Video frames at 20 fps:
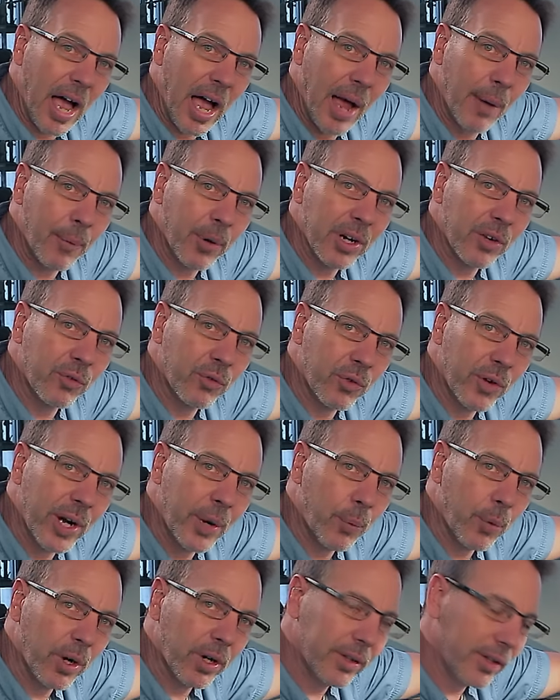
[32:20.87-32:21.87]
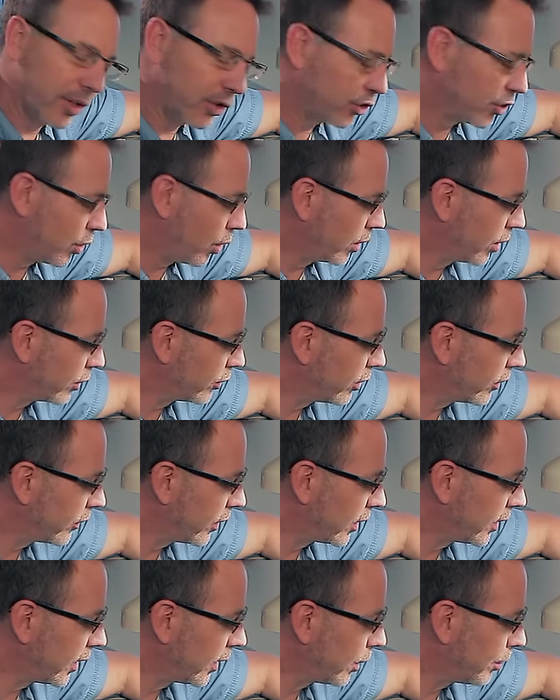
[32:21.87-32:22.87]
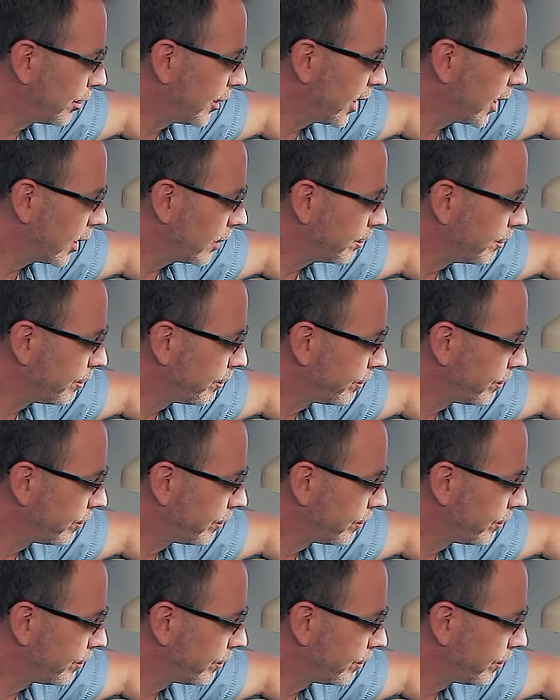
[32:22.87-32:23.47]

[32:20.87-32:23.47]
I wanna rework the shoulder just a little bit.